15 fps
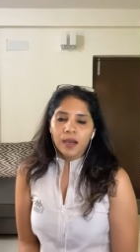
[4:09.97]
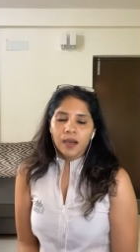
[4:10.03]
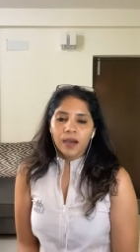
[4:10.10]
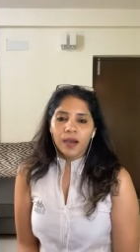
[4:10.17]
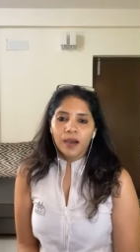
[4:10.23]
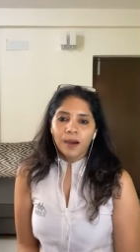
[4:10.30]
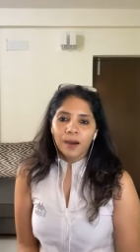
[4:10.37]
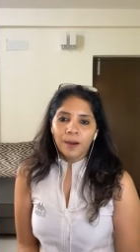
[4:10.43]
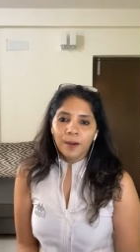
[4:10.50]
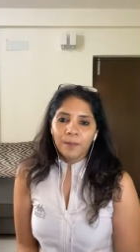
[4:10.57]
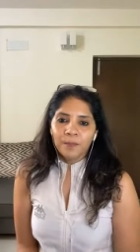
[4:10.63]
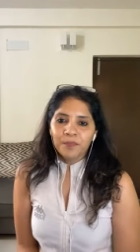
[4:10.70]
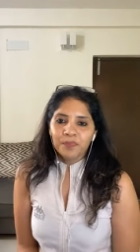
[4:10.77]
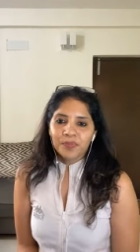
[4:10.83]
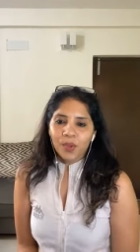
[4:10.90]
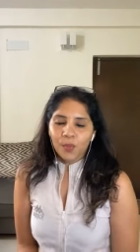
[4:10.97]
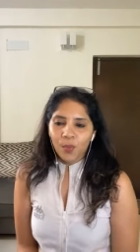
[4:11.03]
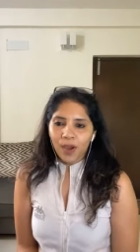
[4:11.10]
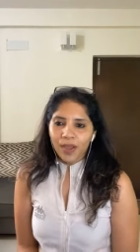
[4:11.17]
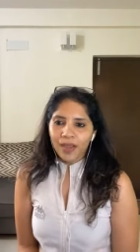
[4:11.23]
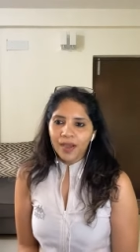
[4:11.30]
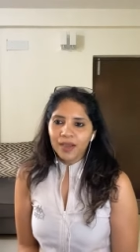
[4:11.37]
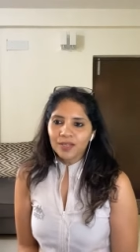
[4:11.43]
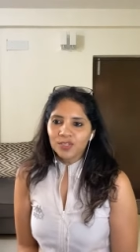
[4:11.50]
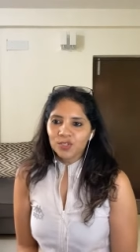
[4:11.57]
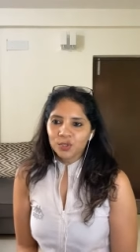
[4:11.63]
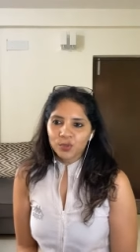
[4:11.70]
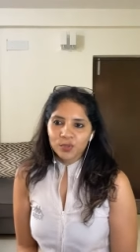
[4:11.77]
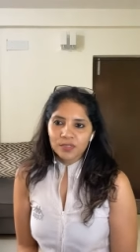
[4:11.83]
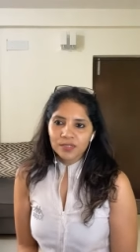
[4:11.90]
um, why i
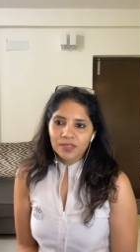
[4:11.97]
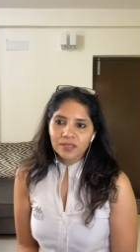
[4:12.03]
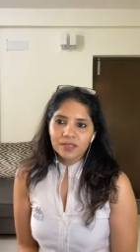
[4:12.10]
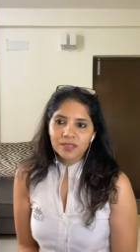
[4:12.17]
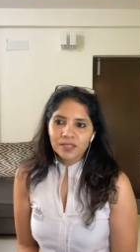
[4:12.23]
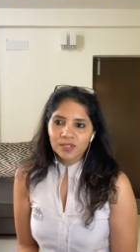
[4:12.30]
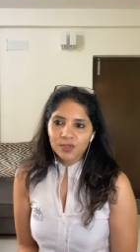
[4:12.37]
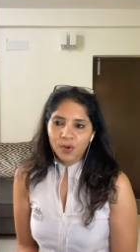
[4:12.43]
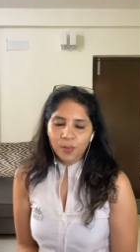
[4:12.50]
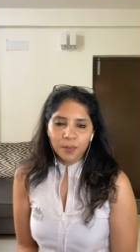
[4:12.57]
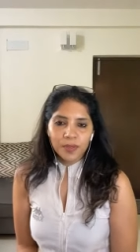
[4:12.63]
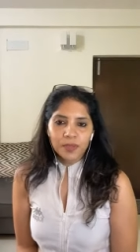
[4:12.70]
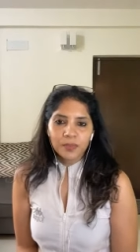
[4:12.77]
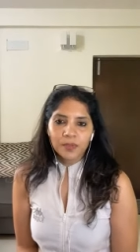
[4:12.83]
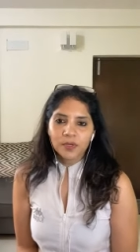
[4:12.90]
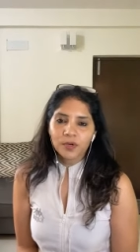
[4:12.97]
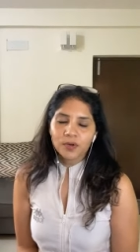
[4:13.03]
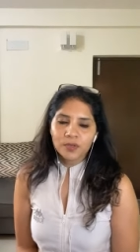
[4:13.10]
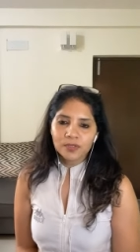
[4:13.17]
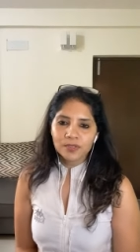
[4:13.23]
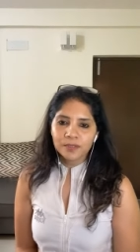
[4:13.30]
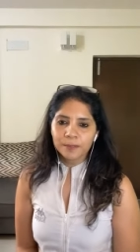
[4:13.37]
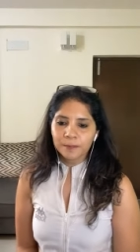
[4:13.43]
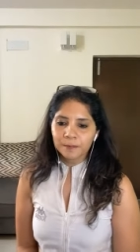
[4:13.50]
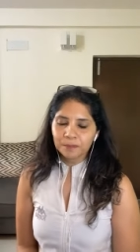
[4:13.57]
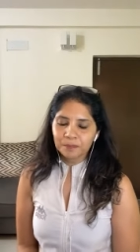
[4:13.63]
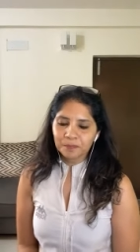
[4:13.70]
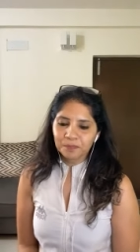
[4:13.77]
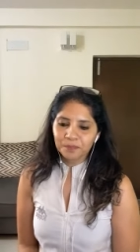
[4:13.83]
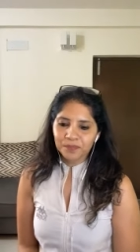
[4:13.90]
chose this topic because um,
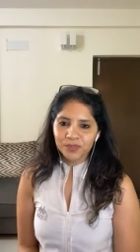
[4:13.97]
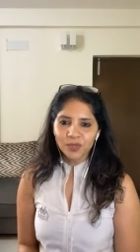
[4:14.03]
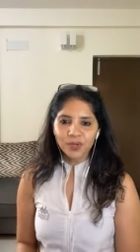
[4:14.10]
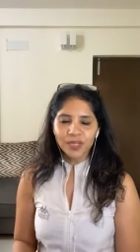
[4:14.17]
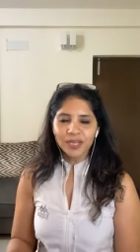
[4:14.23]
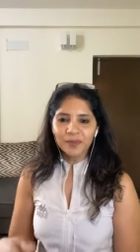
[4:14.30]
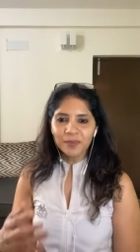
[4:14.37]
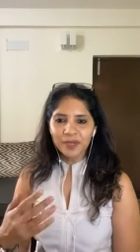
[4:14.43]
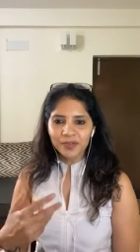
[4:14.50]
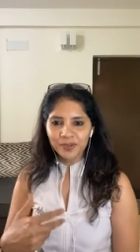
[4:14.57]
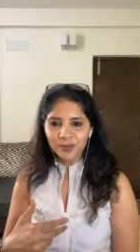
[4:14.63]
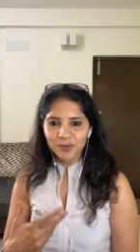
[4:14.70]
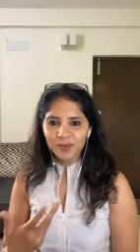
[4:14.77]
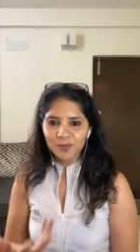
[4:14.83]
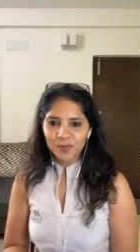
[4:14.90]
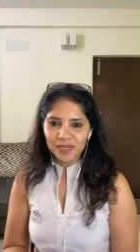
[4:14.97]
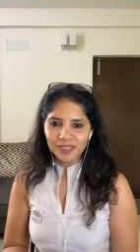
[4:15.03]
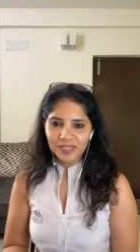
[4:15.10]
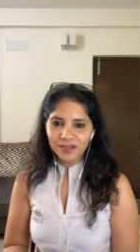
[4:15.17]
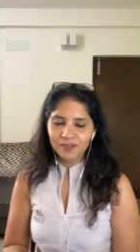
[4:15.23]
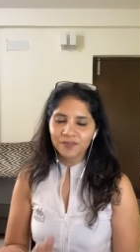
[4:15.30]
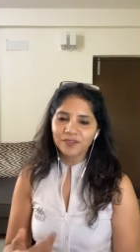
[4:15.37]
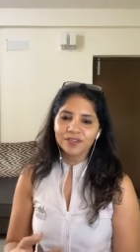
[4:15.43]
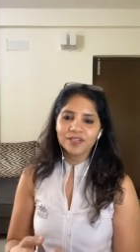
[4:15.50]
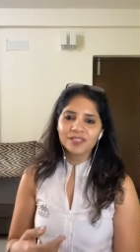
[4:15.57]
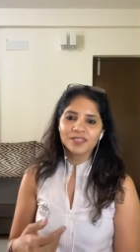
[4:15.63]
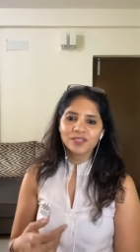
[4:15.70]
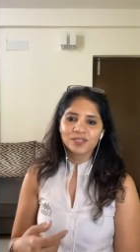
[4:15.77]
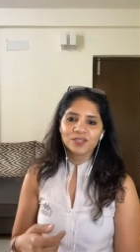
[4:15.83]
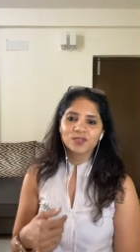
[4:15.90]
okay let me introduce myself
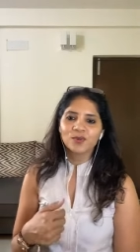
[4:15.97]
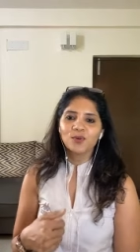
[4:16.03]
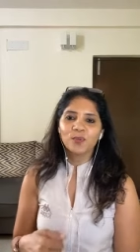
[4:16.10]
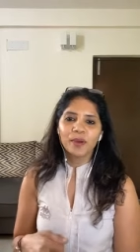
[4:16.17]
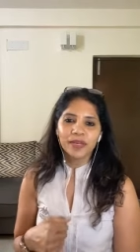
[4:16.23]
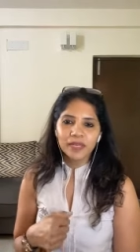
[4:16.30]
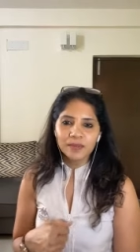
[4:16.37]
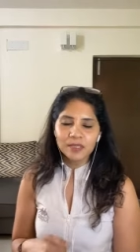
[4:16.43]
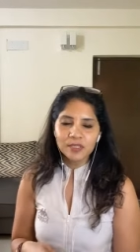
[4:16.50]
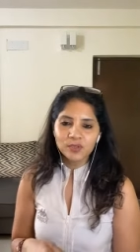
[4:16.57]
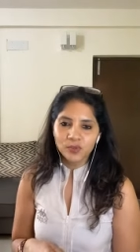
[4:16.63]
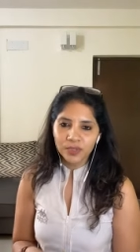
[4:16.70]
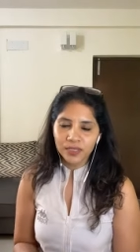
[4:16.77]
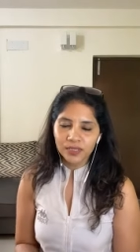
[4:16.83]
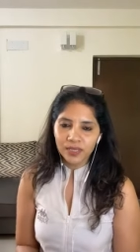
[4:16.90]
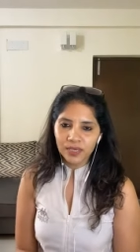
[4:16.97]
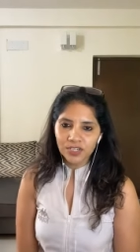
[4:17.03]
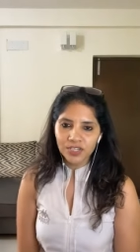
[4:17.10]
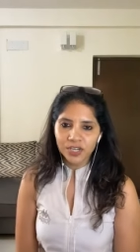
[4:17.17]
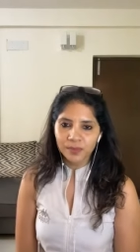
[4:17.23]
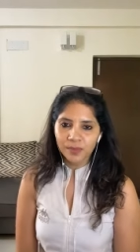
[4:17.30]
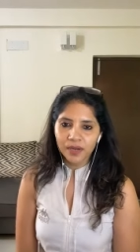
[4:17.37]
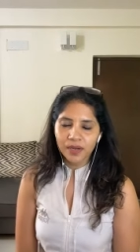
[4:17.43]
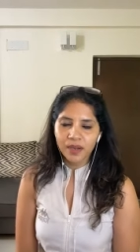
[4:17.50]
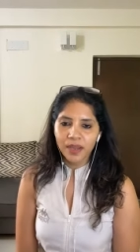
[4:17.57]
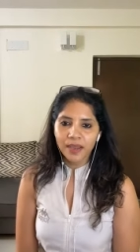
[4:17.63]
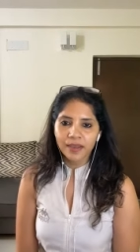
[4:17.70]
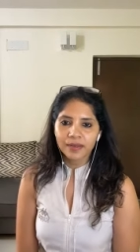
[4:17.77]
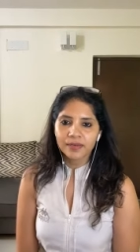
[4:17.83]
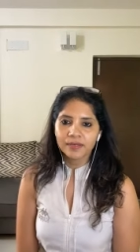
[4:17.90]
first uh, so my name is sunita sharma
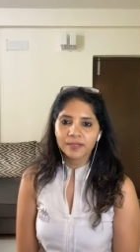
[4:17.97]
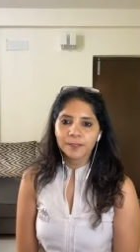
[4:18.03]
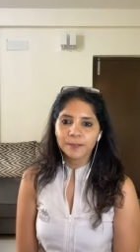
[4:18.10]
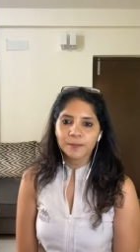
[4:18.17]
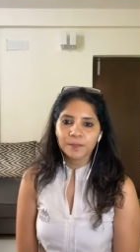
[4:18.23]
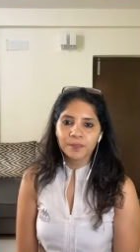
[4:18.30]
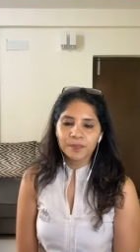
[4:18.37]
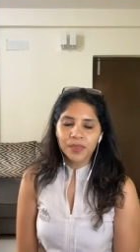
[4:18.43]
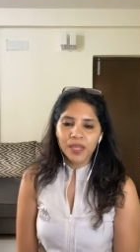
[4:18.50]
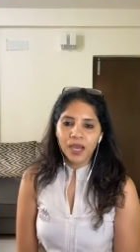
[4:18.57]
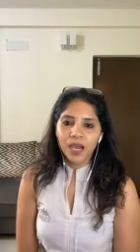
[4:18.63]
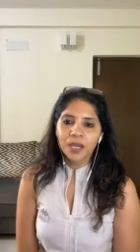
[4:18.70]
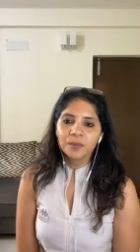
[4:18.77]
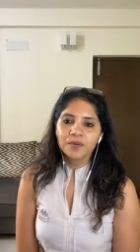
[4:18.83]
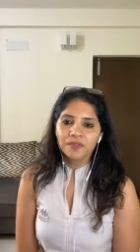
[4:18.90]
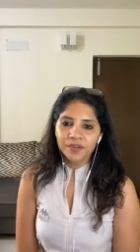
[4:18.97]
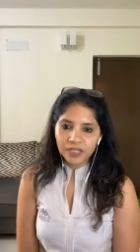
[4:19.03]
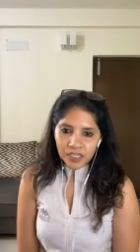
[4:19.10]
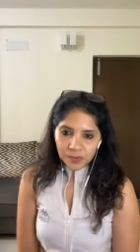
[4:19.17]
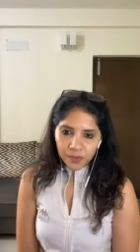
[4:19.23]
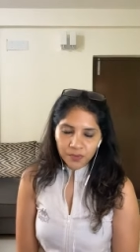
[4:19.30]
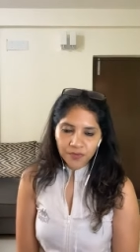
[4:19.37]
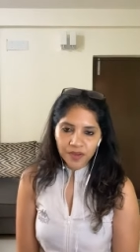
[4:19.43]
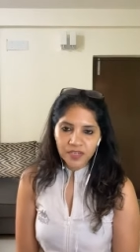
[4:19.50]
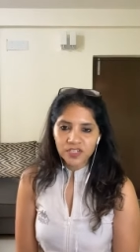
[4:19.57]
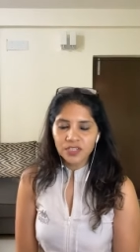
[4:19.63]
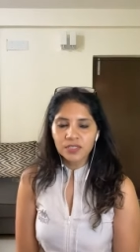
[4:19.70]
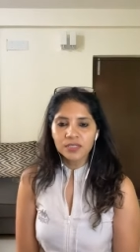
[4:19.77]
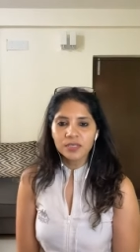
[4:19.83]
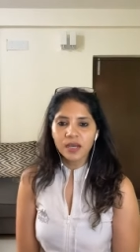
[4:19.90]
and um, i'm a fitness
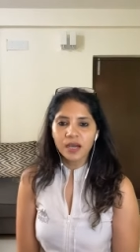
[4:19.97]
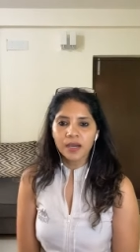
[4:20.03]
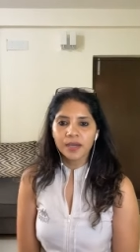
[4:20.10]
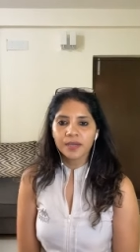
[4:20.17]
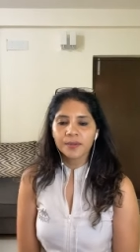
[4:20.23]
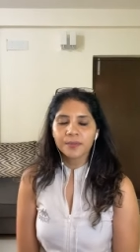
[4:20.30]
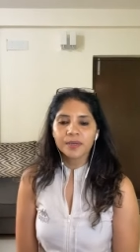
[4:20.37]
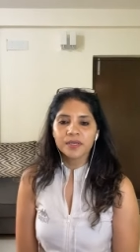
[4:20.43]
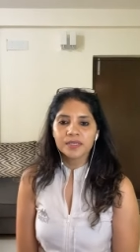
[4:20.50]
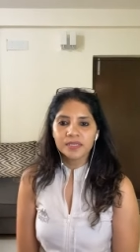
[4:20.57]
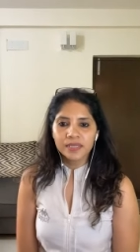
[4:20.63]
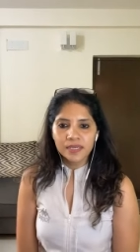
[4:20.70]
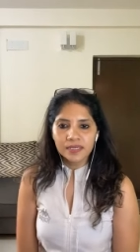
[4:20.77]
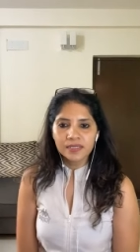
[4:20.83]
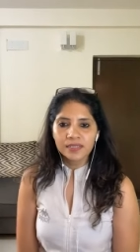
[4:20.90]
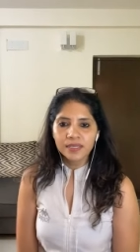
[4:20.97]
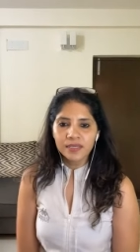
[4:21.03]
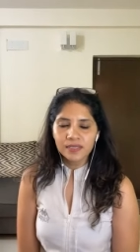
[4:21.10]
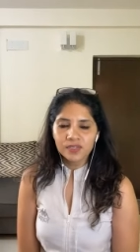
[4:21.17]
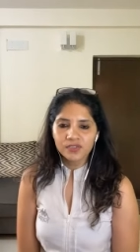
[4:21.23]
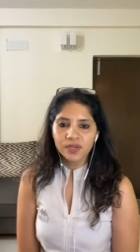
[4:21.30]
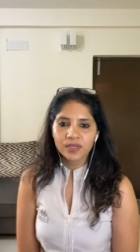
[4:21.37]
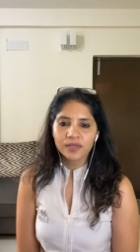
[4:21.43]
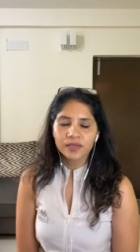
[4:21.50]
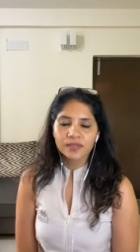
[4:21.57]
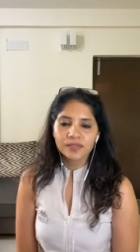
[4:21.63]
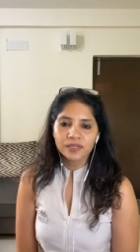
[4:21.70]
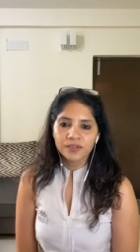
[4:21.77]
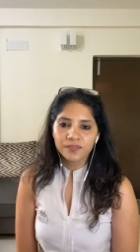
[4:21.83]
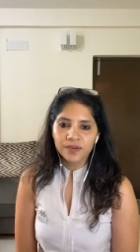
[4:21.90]
professional i'm a cscs
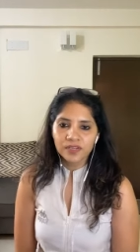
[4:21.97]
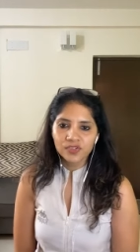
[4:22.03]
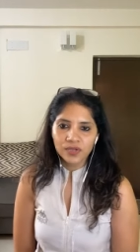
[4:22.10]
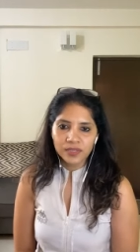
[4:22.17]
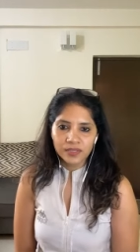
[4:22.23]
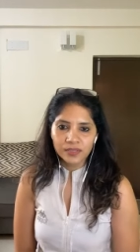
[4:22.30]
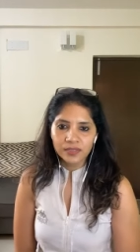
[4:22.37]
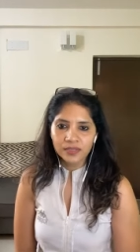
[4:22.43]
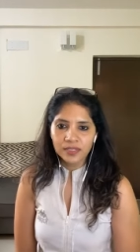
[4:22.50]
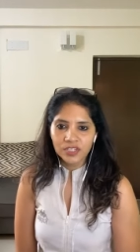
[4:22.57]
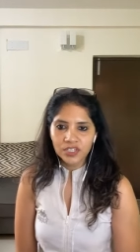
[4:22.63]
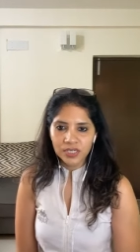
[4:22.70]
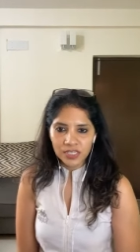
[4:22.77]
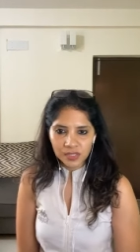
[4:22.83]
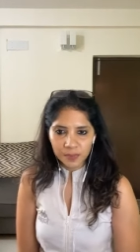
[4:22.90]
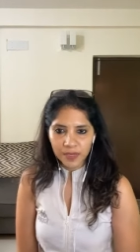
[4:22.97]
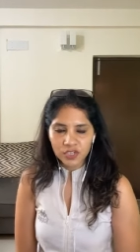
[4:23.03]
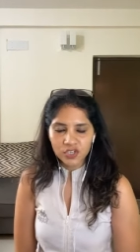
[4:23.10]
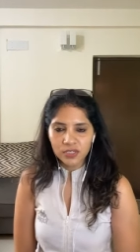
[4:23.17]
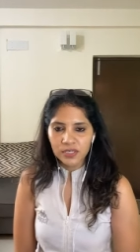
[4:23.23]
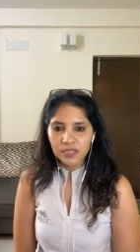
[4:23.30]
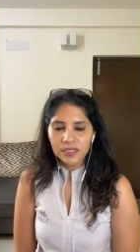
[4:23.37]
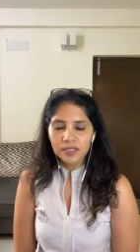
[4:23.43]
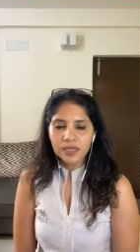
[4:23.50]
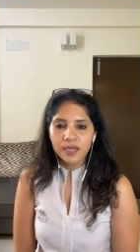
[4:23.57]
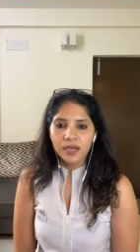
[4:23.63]
certified strength and conditioning specialist